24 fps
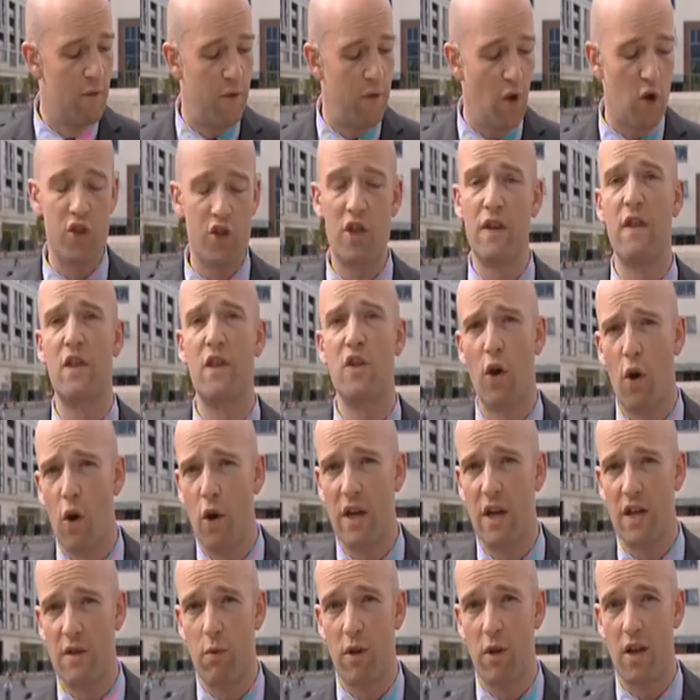Flushing the
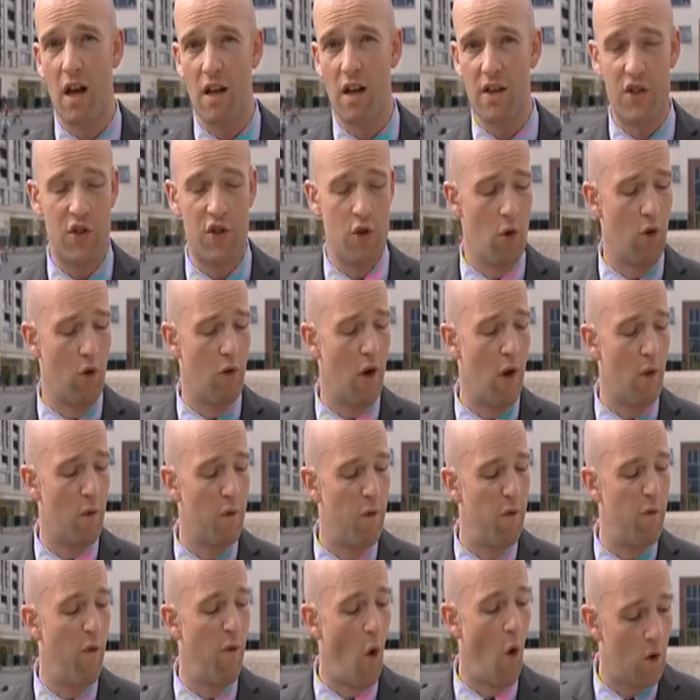toilet will cost you
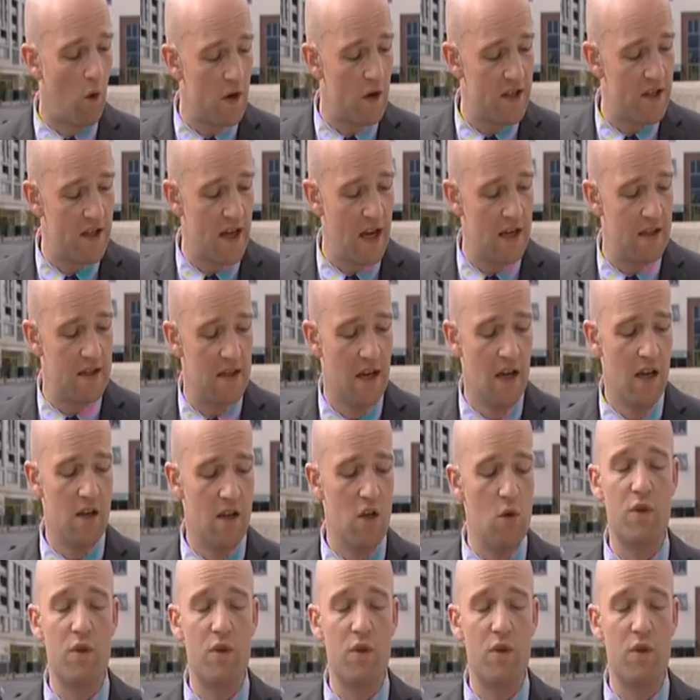around 4 cent.